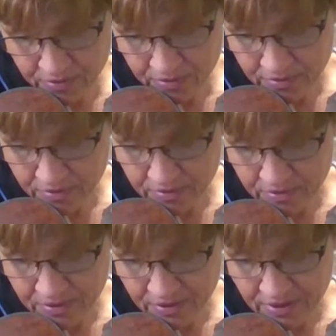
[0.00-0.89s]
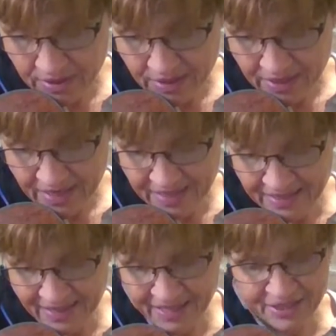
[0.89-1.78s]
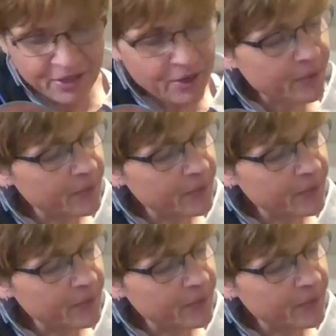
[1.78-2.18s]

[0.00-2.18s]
And then let it go.